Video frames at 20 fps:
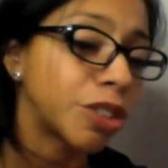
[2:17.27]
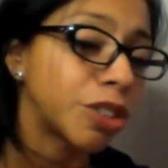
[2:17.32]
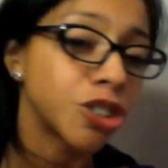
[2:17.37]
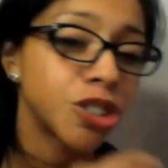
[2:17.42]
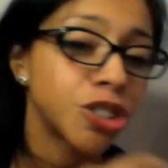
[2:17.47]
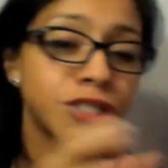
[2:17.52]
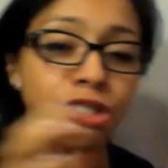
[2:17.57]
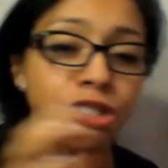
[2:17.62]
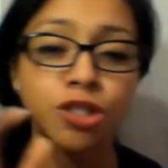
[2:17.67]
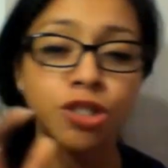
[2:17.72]

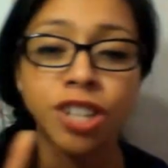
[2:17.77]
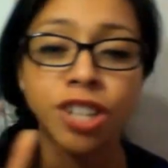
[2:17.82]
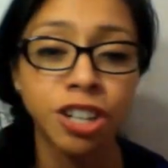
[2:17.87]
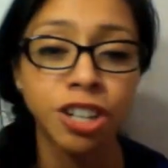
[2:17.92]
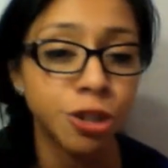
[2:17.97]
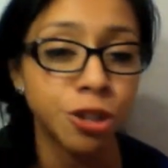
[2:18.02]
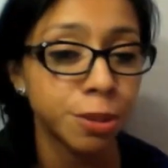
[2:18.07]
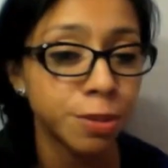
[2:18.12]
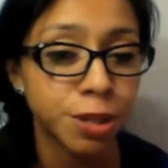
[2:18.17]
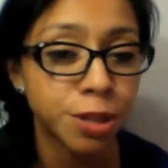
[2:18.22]
just
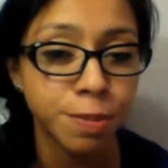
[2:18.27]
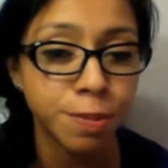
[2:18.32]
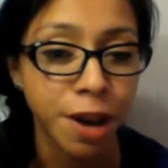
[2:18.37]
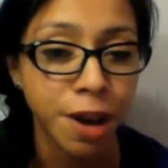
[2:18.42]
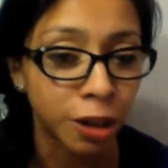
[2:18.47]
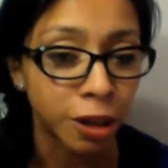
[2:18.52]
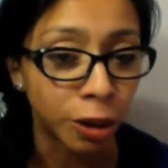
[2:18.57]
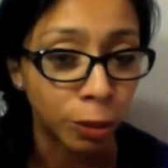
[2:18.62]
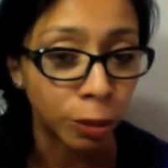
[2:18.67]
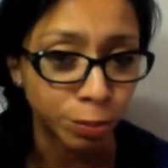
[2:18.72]
daydreams
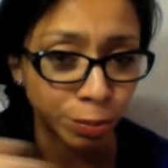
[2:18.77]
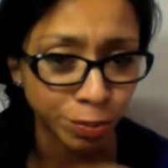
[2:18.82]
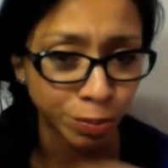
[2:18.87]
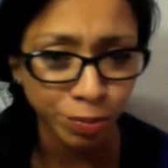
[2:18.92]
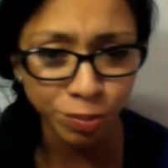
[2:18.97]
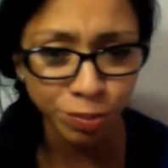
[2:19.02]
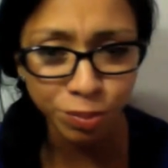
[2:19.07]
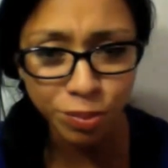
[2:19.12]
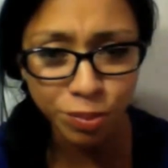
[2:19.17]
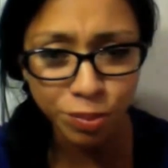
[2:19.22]
about
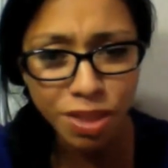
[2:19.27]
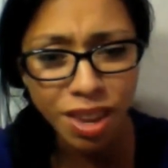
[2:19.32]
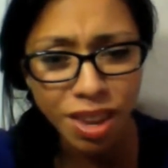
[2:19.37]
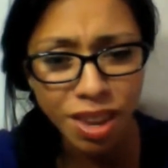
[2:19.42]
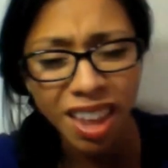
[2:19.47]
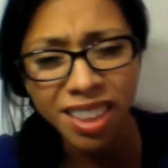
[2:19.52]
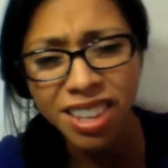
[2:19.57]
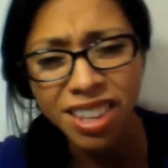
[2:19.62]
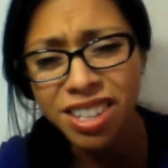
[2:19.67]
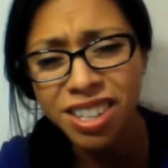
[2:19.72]

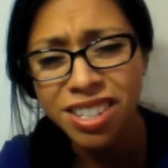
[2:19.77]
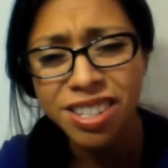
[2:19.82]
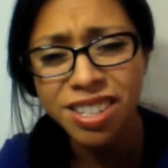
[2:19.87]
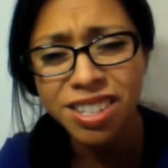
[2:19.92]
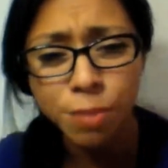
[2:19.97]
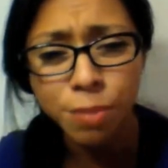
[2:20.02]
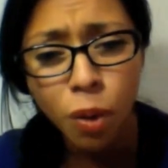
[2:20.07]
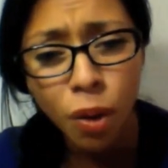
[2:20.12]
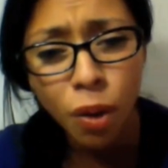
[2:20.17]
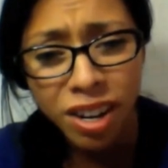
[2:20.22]
these
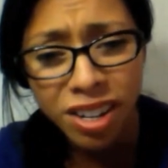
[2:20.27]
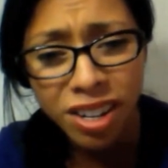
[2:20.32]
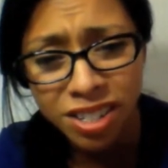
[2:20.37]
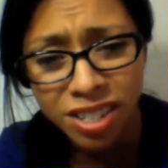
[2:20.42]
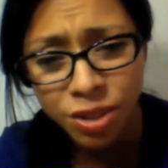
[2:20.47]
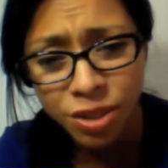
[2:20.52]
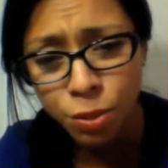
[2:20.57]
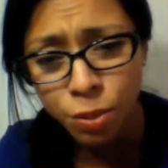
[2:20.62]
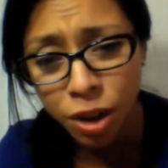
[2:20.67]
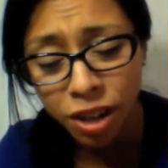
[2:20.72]
employees
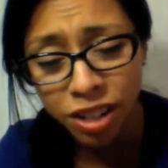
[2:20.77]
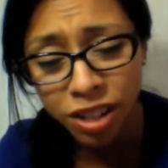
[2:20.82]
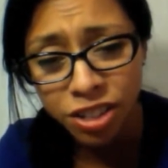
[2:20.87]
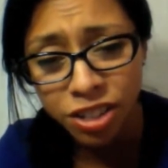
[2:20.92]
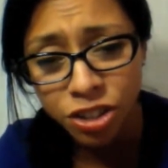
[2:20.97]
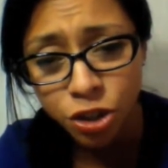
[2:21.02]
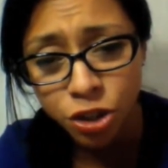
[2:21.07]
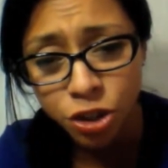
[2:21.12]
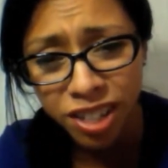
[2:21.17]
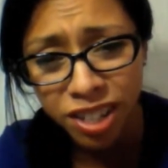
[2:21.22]
who work at the
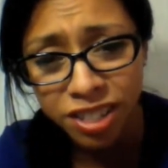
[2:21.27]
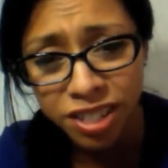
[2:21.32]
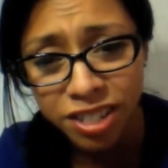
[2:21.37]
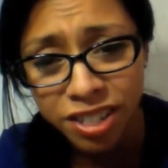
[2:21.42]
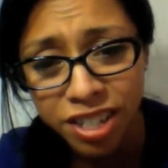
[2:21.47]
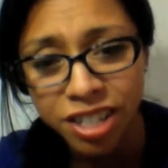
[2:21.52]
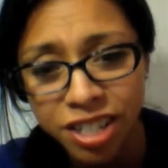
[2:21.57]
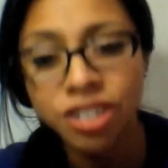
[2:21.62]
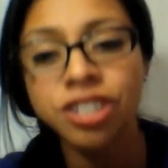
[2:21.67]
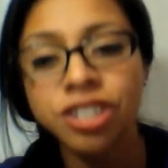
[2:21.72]
train
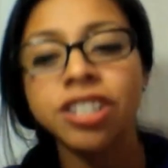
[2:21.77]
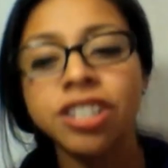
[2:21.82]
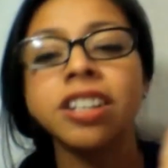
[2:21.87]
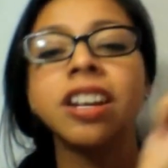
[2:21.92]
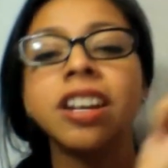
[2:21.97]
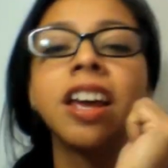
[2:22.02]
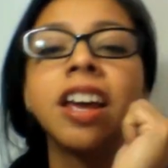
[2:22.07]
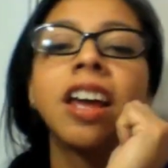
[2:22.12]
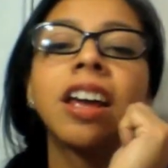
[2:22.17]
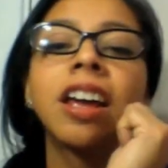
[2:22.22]
station
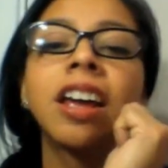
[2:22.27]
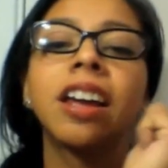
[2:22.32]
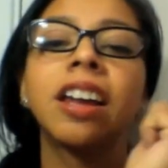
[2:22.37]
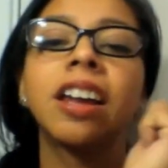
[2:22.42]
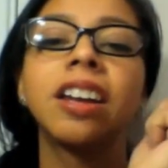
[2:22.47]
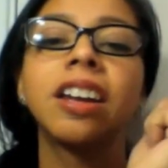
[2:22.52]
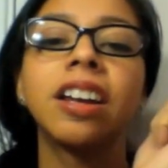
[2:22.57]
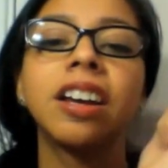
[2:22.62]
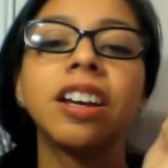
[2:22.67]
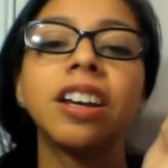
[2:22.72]

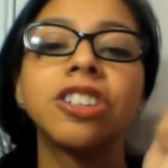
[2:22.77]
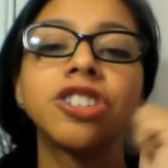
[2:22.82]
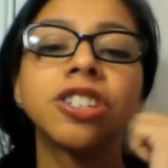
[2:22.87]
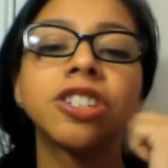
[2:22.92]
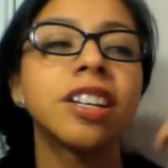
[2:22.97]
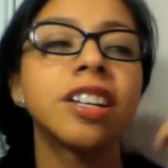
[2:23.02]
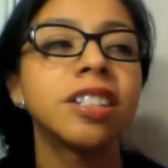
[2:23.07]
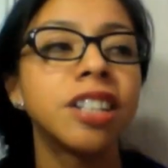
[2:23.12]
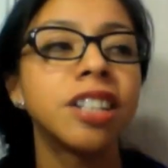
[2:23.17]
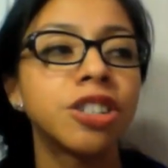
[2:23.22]
and uh, just
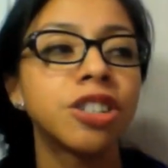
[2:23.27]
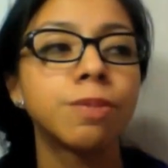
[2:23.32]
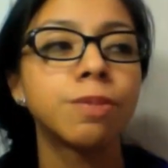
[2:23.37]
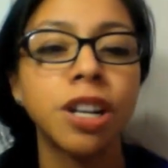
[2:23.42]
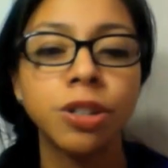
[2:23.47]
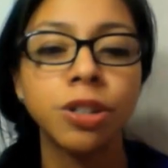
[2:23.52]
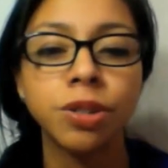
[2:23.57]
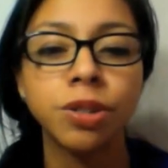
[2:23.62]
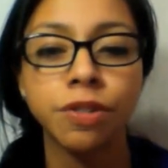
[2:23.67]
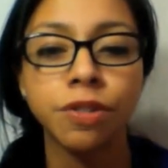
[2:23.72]
kind of takes your
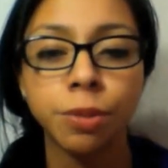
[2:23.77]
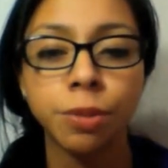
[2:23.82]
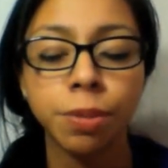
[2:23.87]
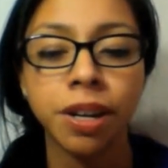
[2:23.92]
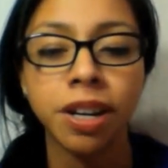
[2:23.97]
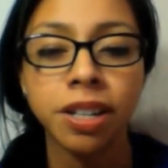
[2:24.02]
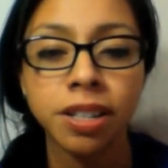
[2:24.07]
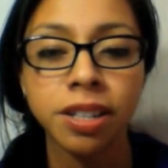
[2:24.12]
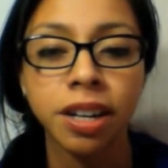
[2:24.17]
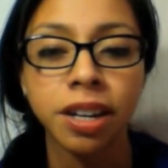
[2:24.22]
mind to a different
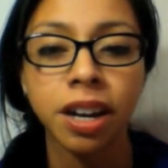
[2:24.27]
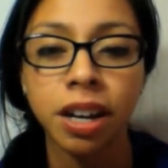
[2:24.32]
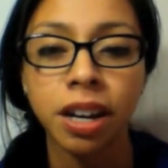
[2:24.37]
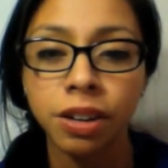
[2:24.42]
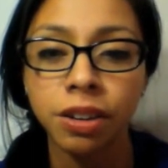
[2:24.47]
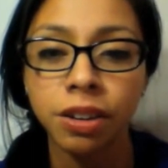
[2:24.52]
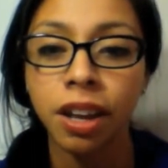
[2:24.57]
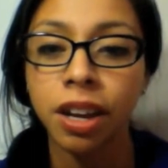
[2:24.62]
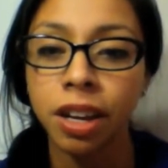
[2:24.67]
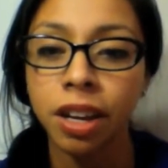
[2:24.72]
place. Like, kind
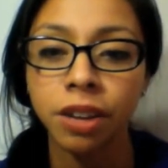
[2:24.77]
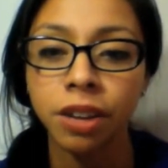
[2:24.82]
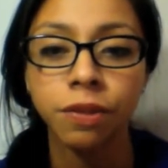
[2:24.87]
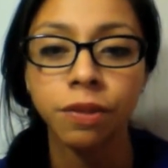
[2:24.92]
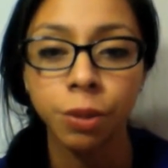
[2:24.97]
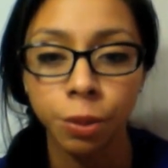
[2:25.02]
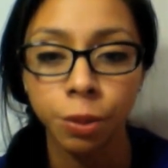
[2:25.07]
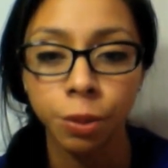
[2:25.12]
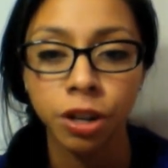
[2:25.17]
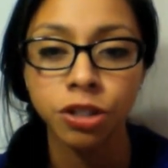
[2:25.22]
of like if
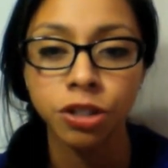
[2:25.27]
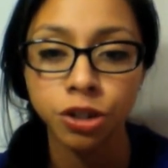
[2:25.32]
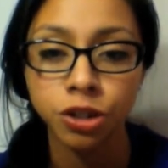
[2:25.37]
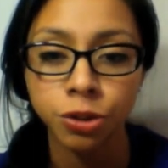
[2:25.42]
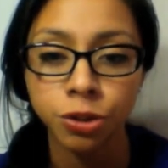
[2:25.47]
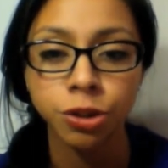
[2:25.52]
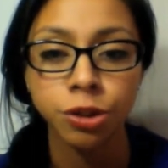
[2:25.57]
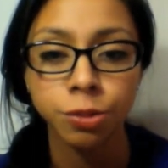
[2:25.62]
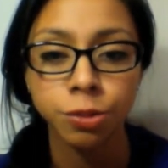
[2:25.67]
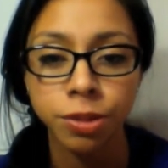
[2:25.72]
you were on
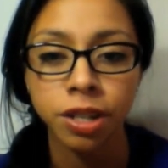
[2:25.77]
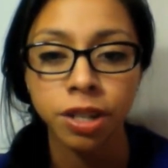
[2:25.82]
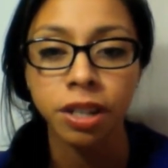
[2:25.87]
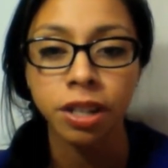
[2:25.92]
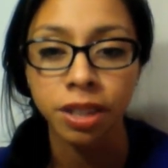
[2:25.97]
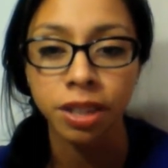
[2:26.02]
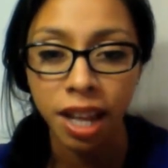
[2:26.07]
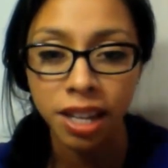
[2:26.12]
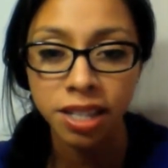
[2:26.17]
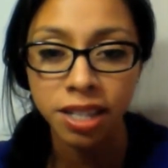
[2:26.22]
shrooms, like
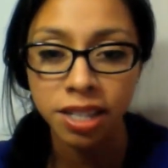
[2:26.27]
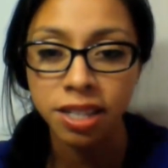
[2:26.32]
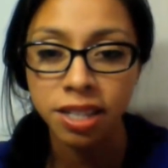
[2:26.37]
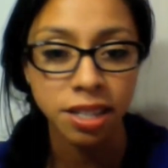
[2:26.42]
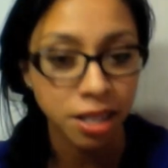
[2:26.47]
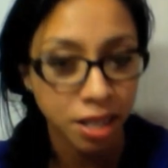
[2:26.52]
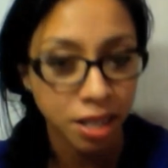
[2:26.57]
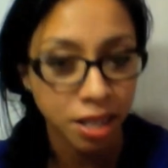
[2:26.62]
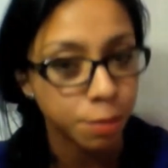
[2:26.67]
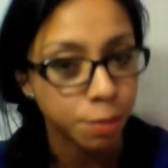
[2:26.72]
that's
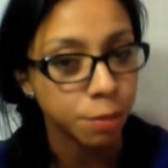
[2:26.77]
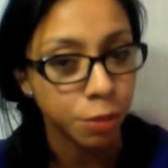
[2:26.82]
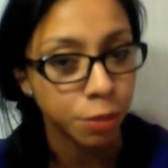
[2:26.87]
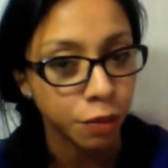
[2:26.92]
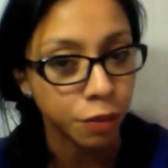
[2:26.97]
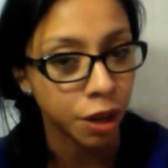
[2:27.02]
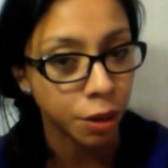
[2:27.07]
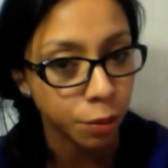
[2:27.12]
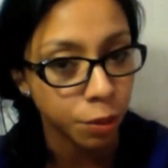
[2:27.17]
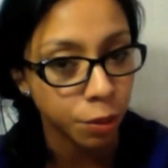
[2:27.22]
the type of
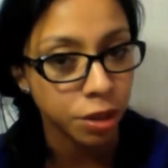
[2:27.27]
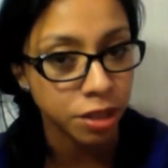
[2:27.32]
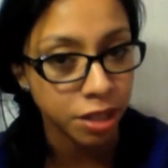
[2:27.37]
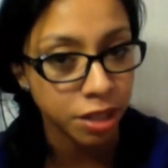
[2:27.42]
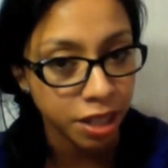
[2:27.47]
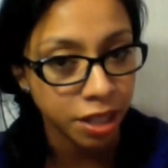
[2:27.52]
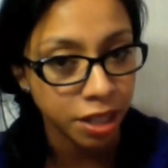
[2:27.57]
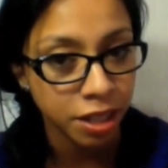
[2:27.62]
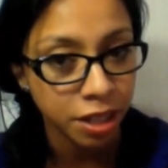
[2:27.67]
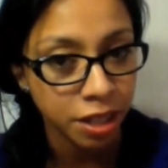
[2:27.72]
movie I would want to
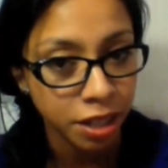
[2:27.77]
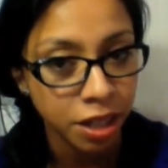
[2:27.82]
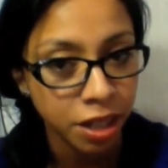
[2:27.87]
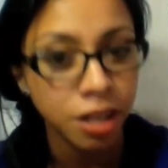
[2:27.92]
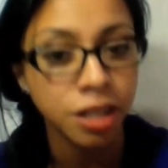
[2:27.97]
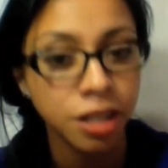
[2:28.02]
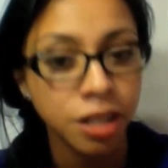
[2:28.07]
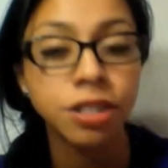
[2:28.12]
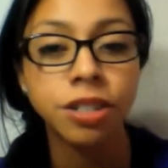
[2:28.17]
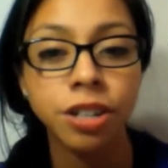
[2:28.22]
see.
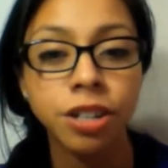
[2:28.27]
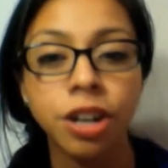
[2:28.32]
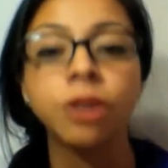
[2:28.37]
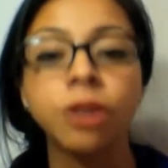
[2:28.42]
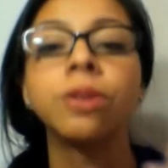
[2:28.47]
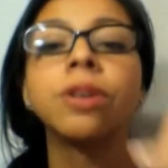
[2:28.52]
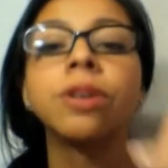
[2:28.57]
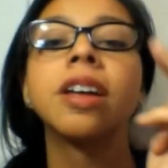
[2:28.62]
So,